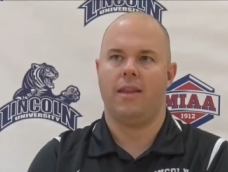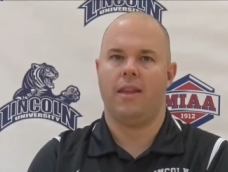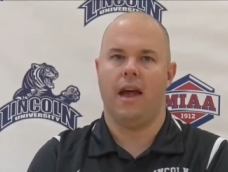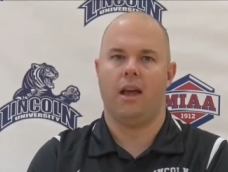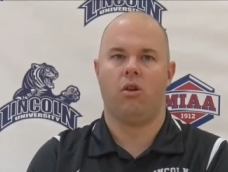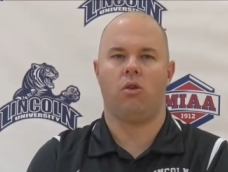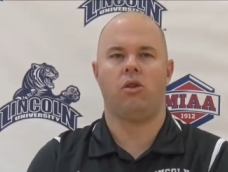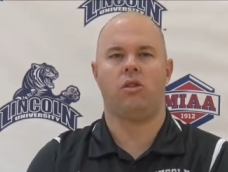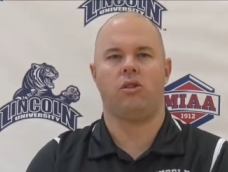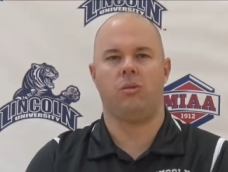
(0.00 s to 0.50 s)

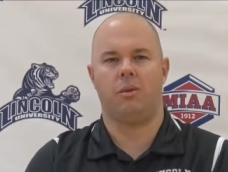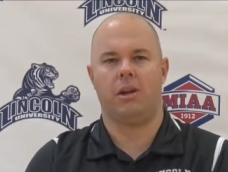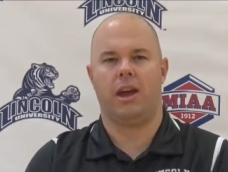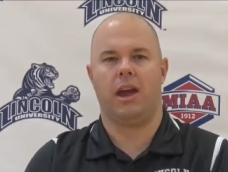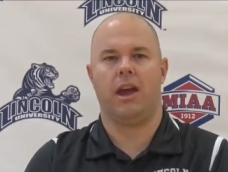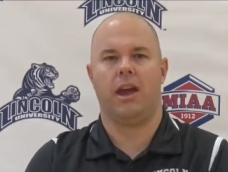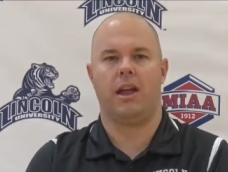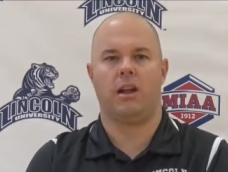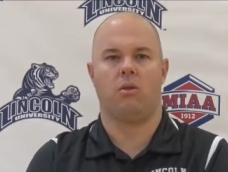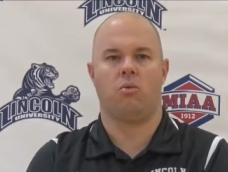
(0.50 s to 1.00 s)
not only do we
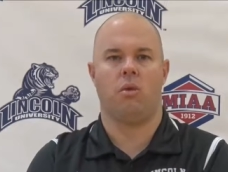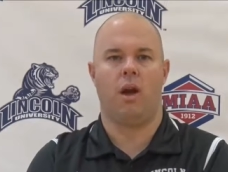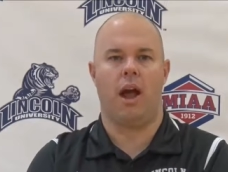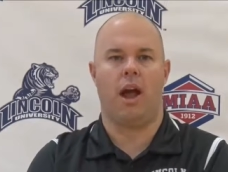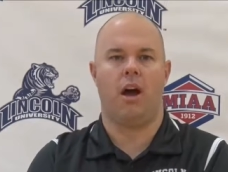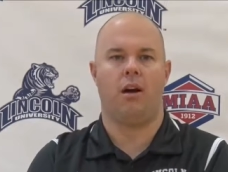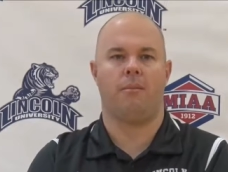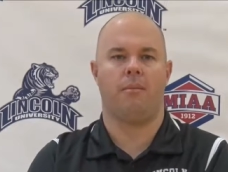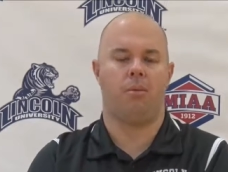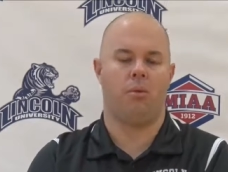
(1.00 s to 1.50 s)
get hit
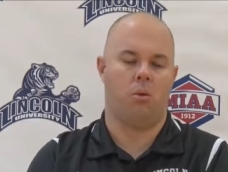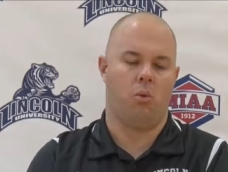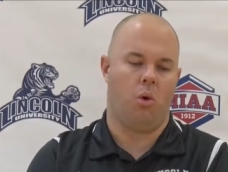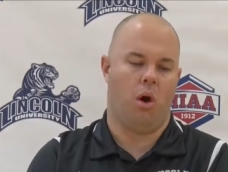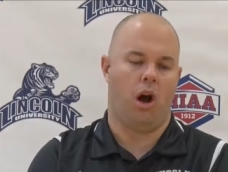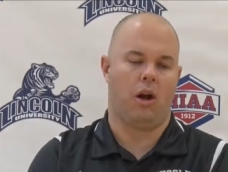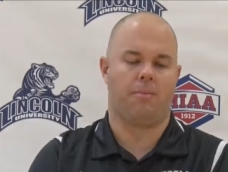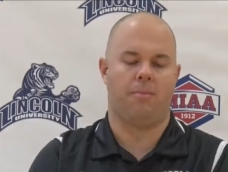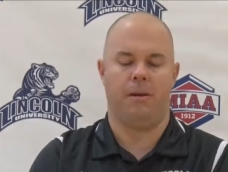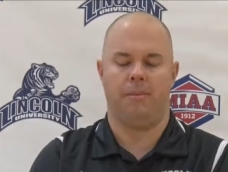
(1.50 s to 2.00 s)
around, but we
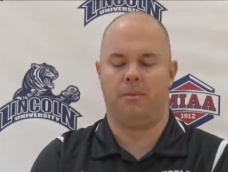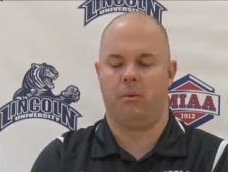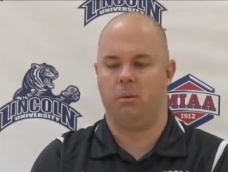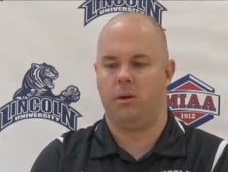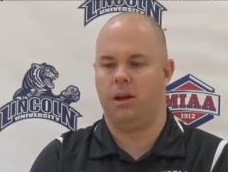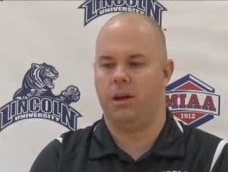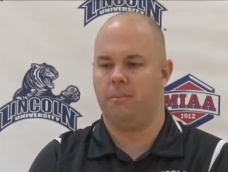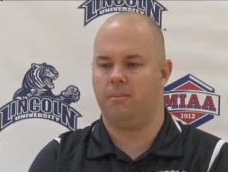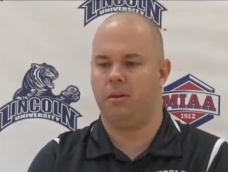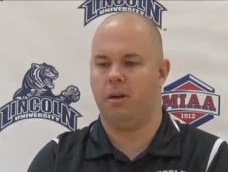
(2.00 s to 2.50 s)
walk people,
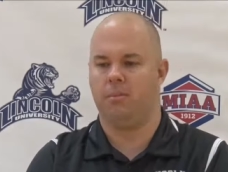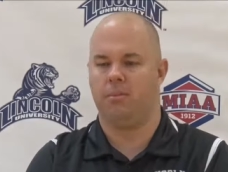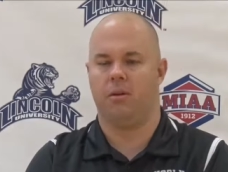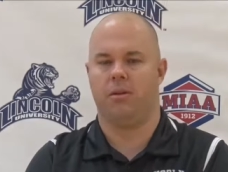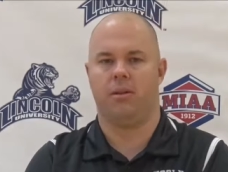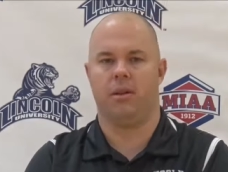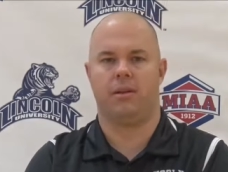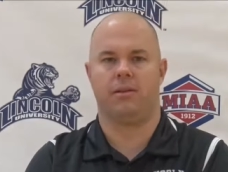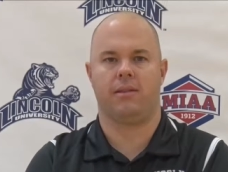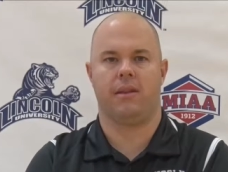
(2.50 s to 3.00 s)
we hit people,
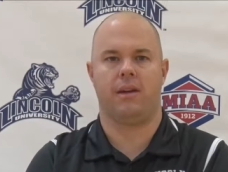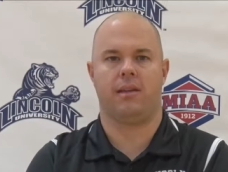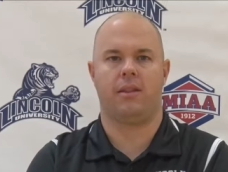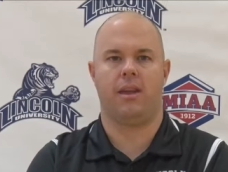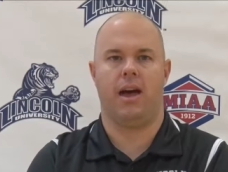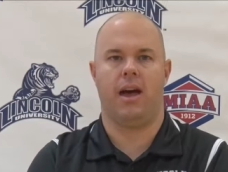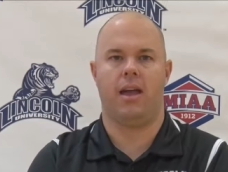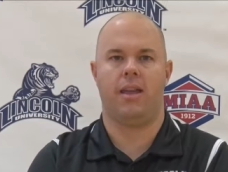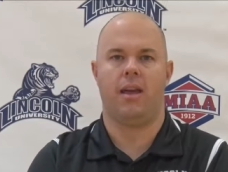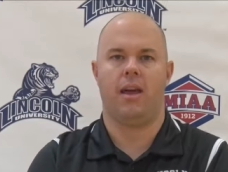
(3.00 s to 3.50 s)
and things like
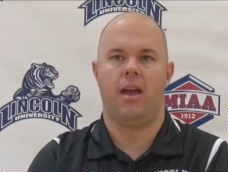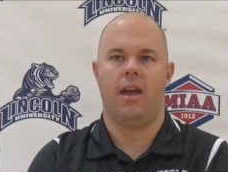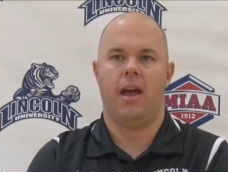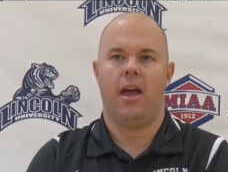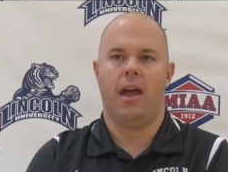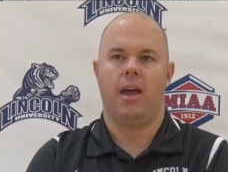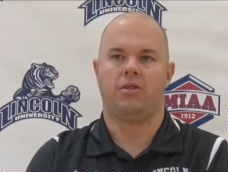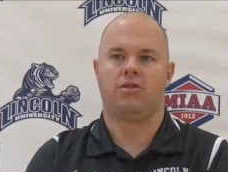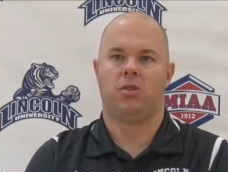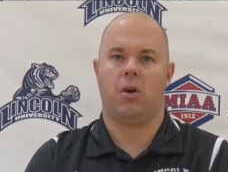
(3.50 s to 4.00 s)
that.
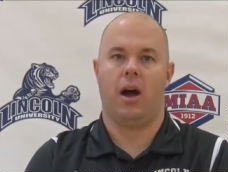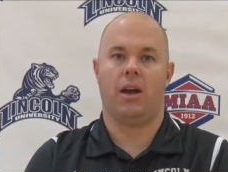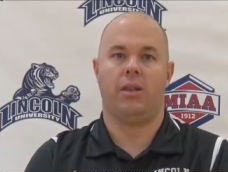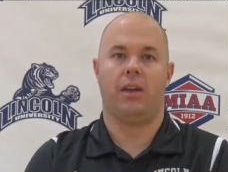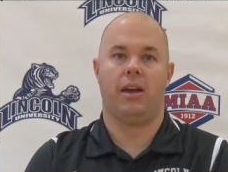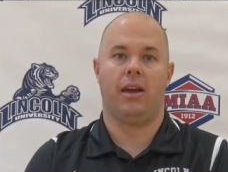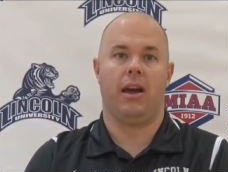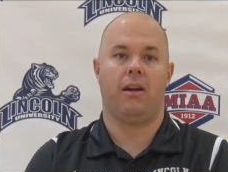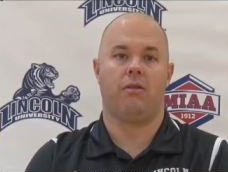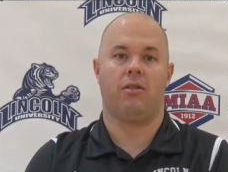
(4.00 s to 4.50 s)
And so I
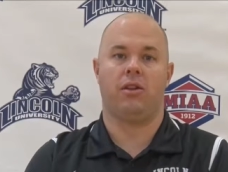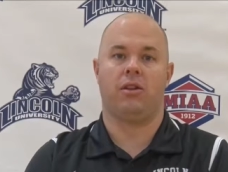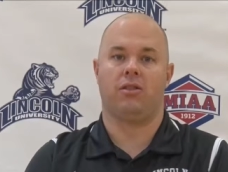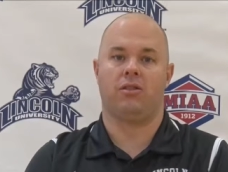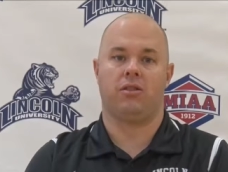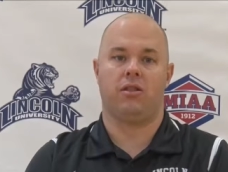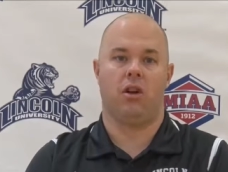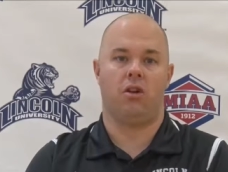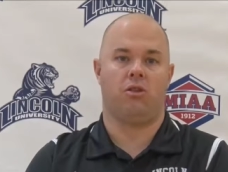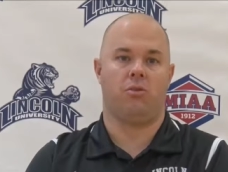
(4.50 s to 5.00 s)
think everything
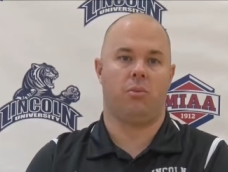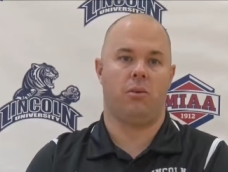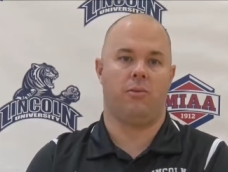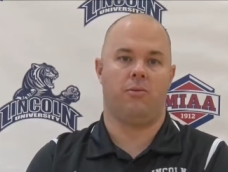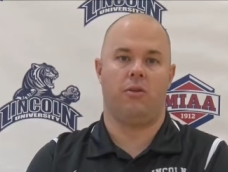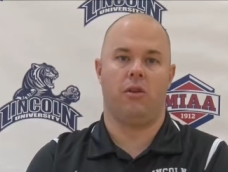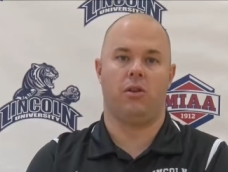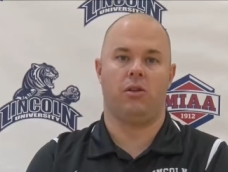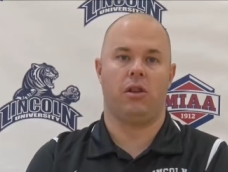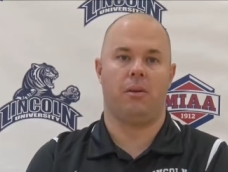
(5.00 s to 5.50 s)
starts
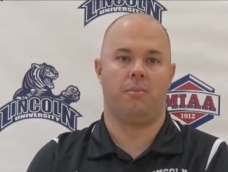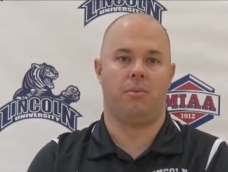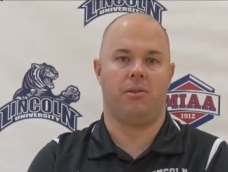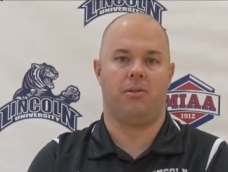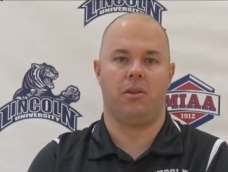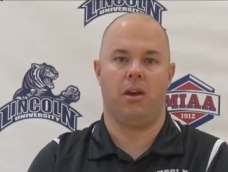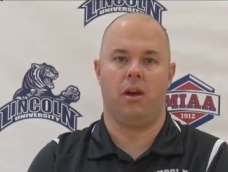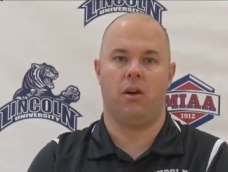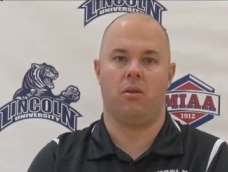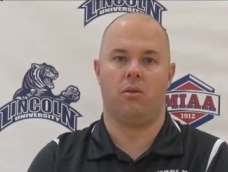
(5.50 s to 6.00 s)
with filling up the
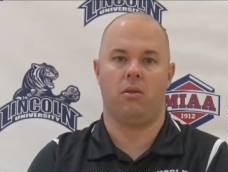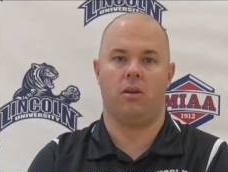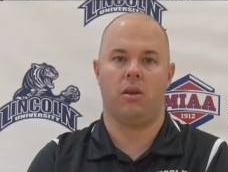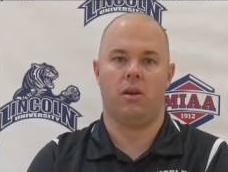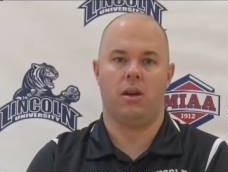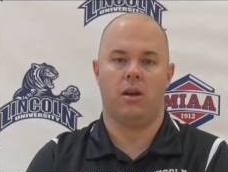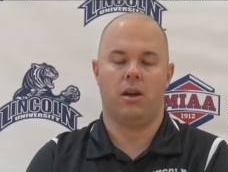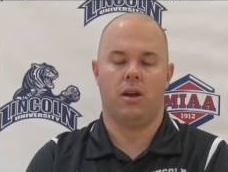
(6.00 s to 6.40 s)
zone.